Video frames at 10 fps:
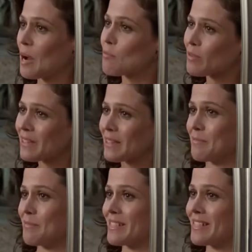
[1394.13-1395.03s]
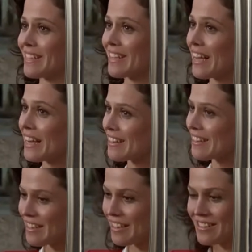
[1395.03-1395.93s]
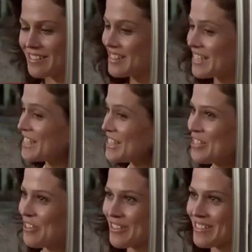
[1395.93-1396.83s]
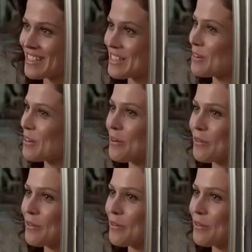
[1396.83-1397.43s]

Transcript: Award nominations for her roles in Aliens,